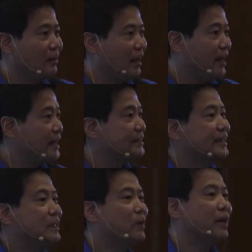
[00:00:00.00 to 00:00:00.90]
And
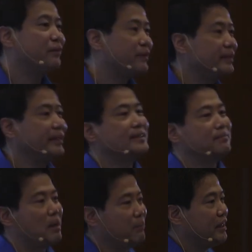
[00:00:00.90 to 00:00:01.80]
lastly, what are three things
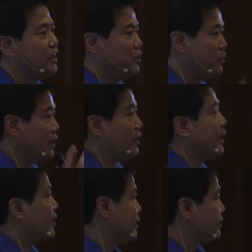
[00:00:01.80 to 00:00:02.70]
about me that you really like?